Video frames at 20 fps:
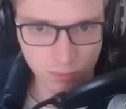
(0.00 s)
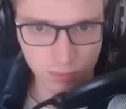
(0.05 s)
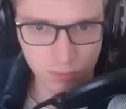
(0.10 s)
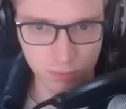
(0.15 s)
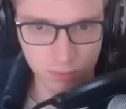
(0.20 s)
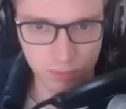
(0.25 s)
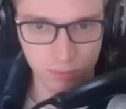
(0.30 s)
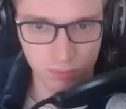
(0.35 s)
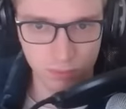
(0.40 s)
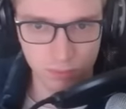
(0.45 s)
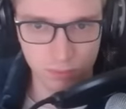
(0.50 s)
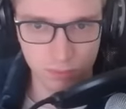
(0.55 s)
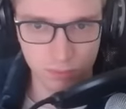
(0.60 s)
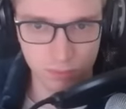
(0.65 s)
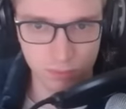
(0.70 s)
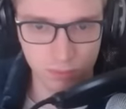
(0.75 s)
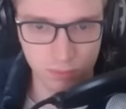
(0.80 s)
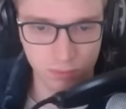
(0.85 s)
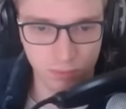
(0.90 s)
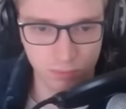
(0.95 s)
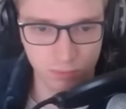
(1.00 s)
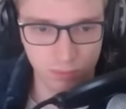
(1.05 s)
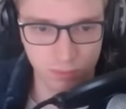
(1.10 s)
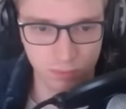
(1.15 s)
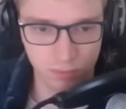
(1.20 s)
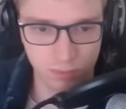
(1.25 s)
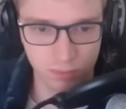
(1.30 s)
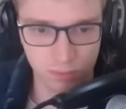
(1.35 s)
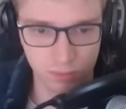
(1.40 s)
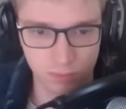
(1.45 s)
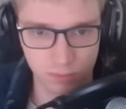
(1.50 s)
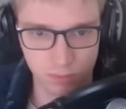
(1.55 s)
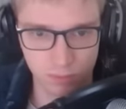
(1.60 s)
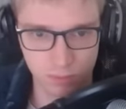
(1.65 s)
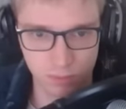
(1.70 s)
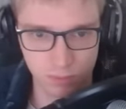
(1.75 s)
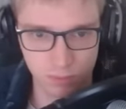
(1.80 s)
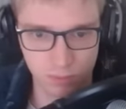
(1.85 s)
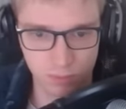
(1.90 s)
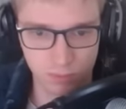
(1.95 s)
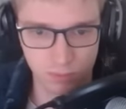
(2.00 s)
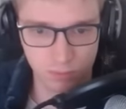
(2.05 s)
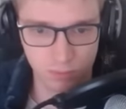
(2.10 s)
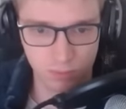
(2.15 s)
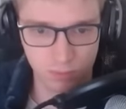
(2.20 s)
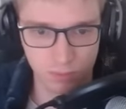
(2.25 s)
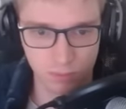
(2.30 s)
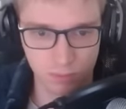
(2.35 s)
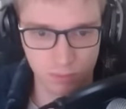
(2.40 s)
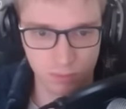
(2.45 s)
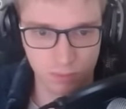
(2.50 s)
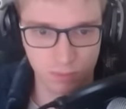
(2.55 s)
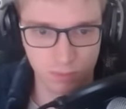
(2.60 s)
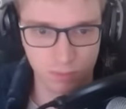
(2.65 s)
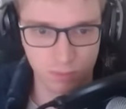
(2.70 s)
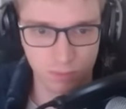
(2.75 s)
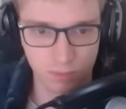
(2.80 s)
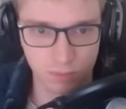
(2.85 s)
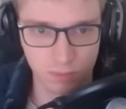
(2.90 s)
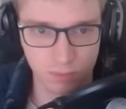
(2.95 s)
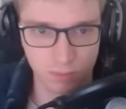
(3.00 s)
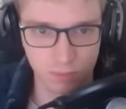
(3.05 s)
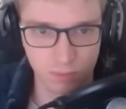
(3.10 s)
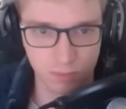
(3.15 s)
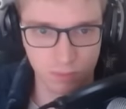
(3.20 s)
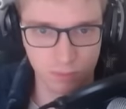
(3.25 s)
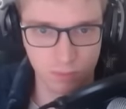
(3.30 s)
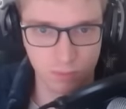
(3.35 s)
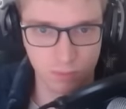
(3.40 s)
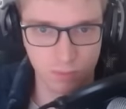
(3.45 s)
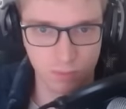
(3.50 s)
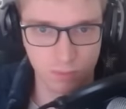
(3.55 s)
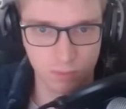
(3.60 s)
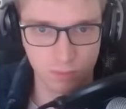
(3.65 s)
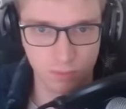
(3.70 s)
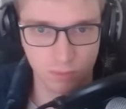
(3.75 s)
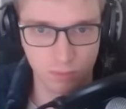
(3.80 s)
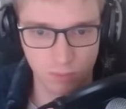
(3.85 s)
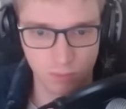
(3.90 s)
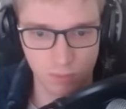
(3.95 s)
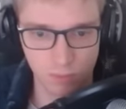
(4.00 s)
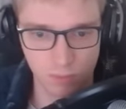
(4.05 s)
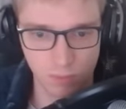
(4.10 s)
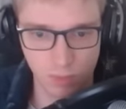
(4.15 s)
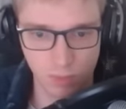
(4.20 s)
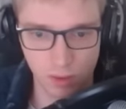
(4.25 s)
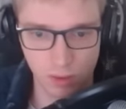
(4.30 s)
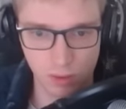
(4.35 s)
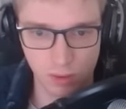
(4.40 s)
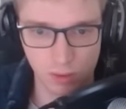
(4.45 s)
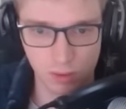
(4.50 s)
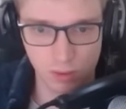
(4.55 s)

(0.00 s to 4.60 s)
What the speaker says: (silence)